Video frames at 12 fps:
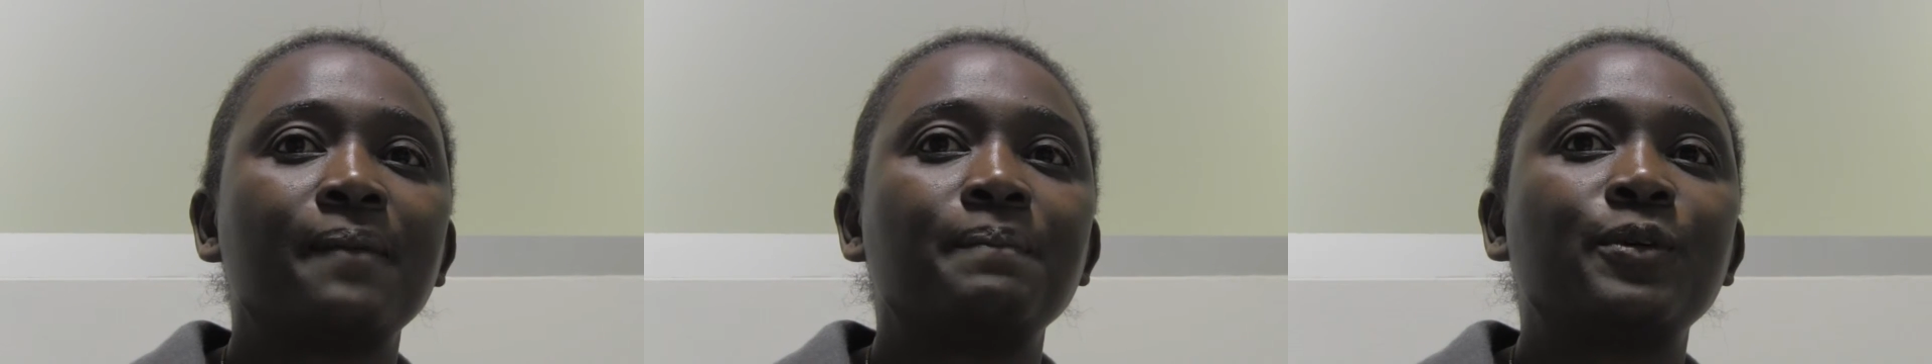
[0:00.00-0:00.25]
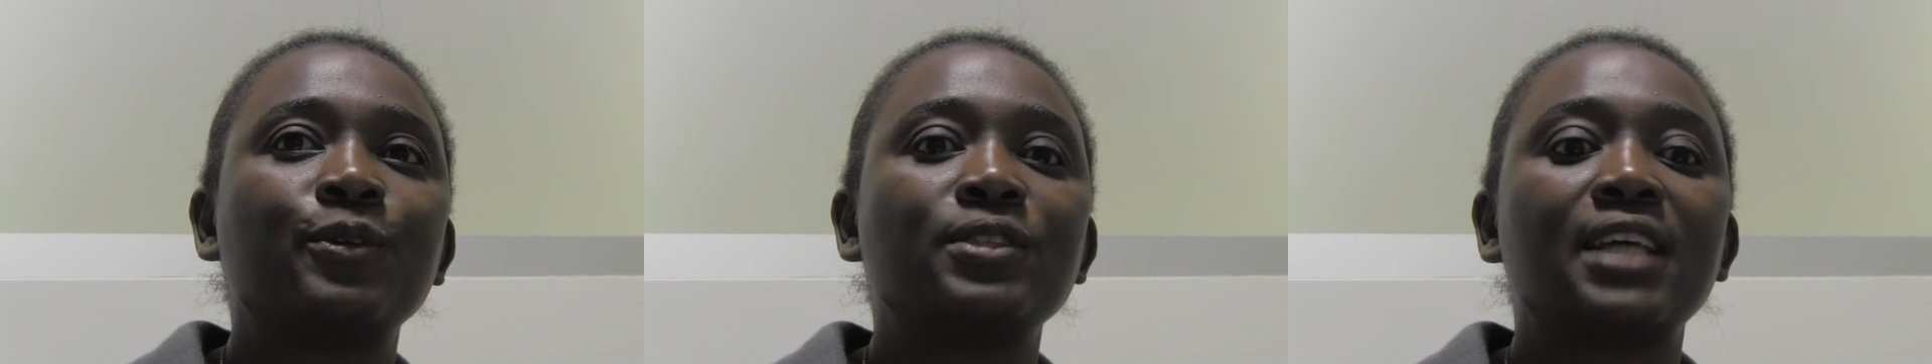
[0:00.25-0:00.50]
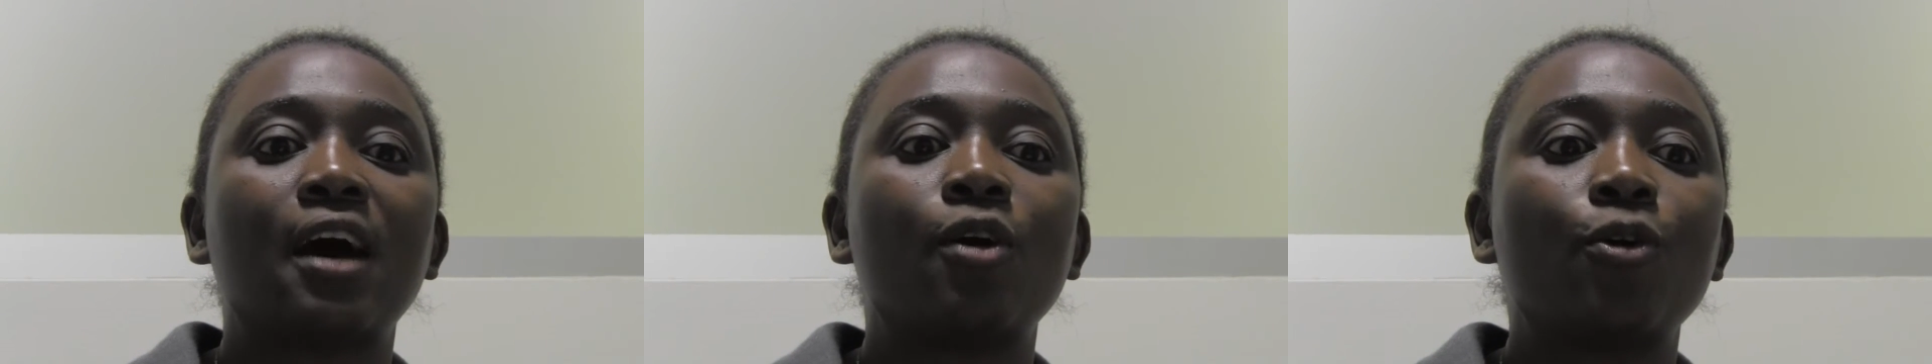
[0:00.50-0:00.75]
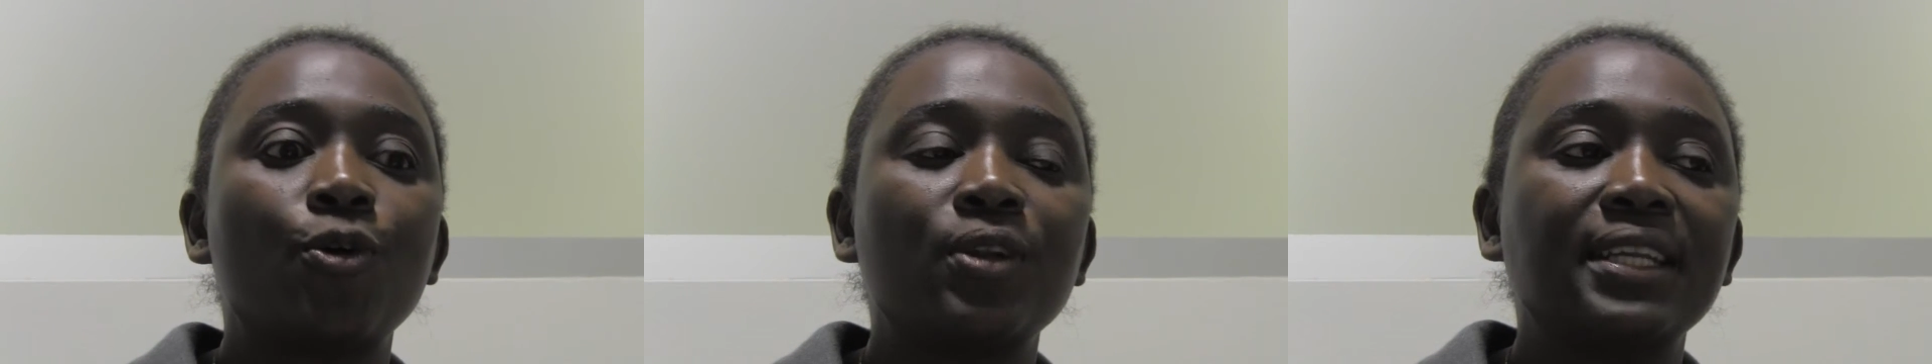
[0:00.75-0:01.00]
because they're
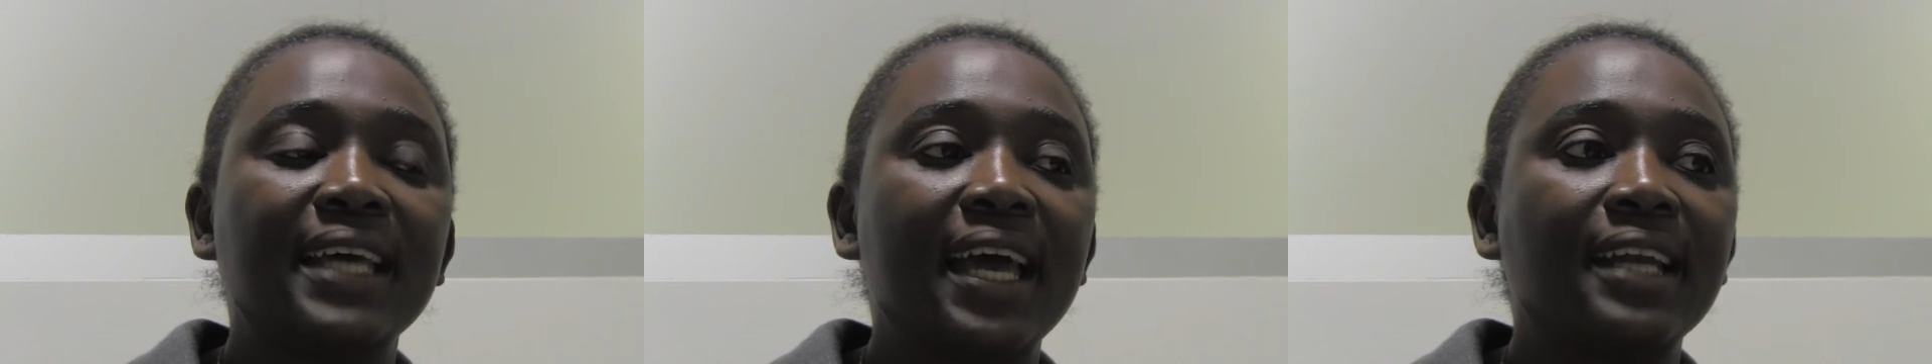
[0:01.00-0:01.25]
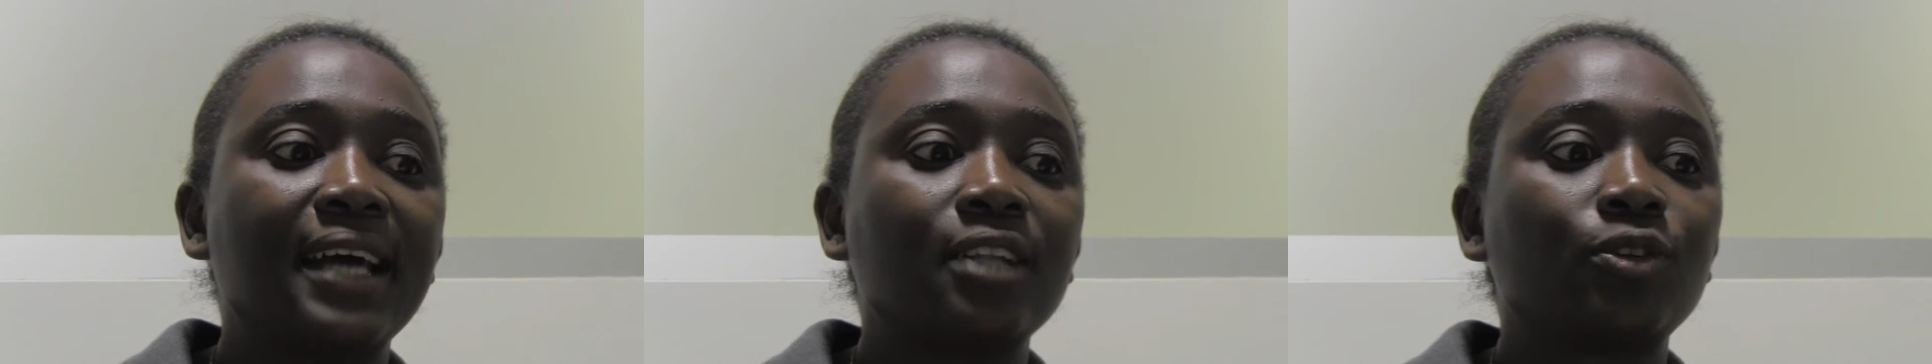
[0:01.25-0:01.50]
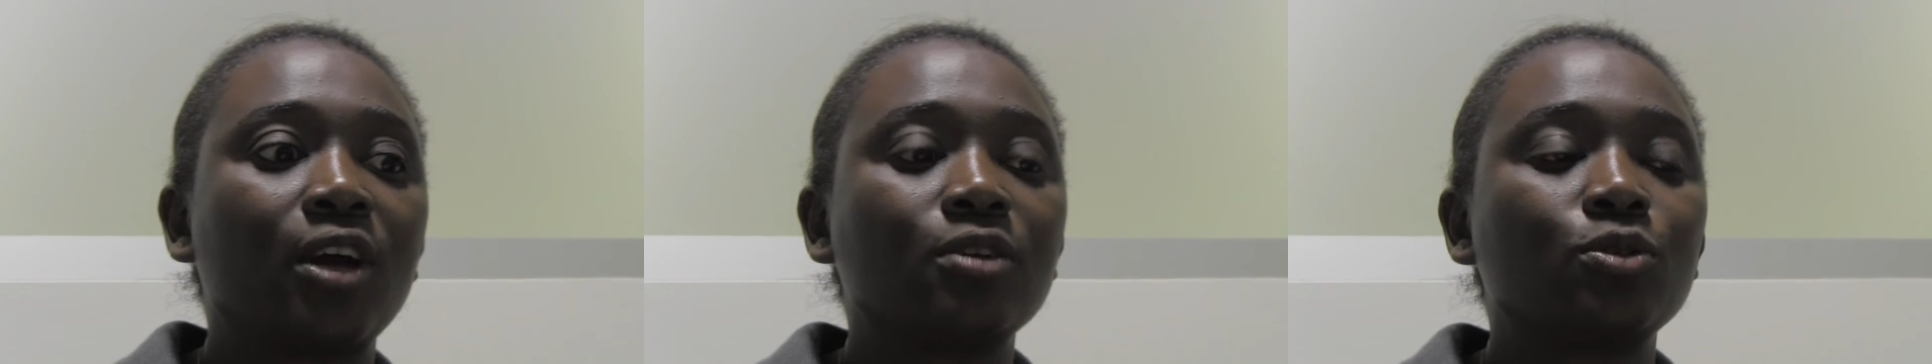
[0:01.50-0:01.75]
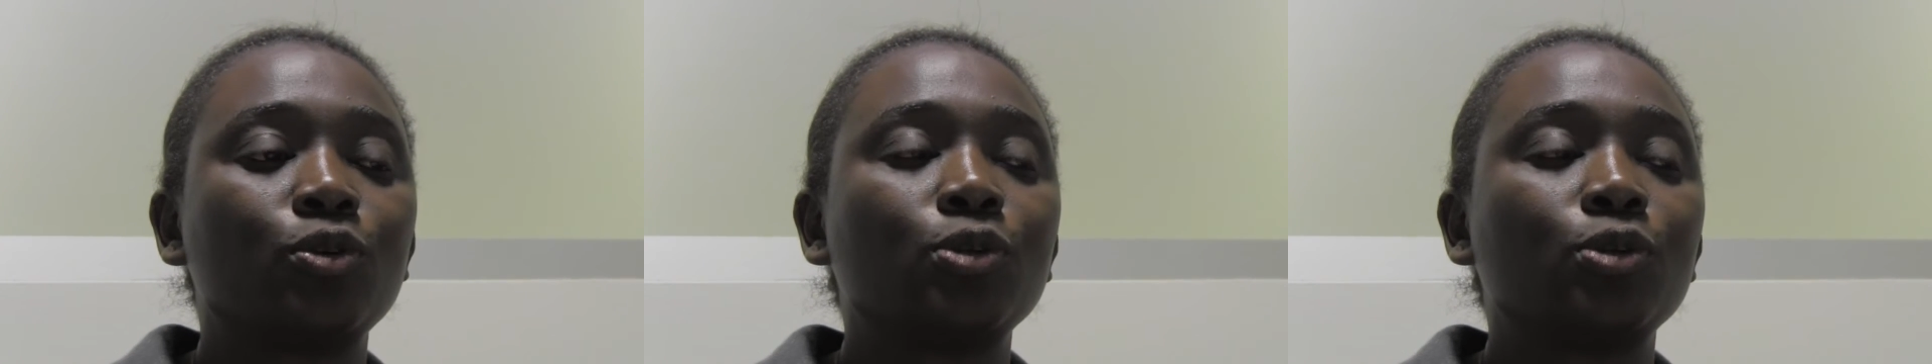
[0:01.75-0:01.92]
all there, they're trying to